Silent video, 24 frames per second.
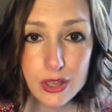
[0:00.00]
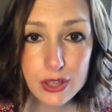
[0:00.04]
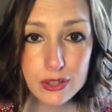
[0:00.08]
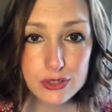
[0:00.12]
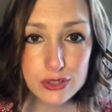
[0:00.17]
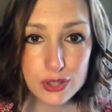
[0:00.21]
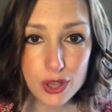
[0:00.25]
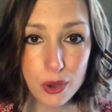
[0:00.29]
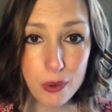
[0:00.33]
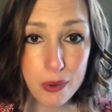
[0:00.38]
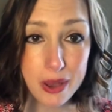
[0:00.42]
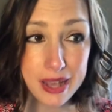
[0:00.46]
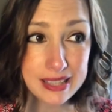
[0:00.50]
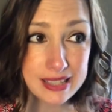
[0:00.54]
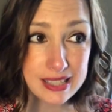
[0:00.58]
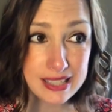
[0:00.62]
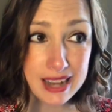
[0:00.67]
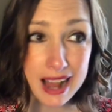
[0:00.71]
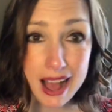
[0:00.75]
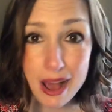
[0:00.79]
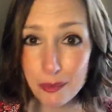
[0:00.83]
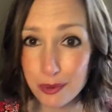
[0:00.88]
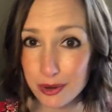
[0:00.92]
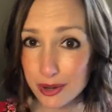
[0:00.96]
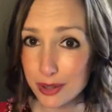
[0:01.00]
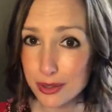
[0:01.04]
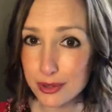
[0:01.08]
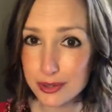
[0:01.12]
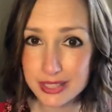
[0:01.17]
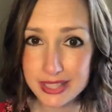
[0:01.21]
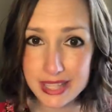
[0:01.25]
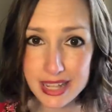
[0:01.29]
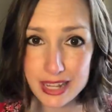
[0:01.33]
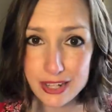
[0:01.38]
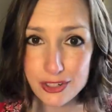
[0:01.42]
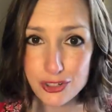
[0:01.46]
So it's not one of those
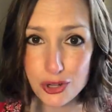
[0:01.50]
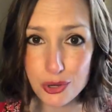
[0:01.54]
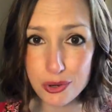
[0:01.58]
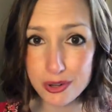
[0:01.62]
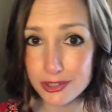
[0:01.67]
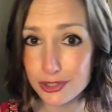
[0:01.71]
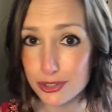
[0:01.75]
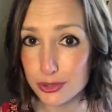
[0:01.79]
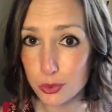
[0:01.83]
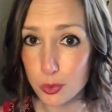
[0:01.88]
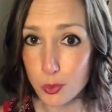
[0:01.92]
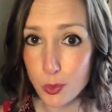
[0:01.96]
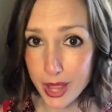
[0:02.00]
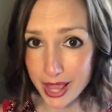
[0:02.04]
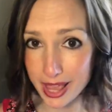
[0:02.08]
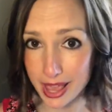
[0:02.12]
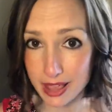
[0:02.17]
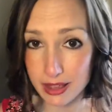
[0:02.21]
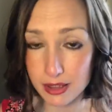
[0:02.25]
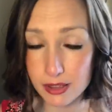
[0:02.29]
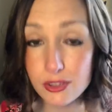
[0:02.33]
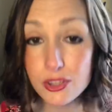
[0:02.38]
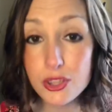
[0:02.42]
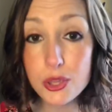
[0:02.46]
things you can just wing it.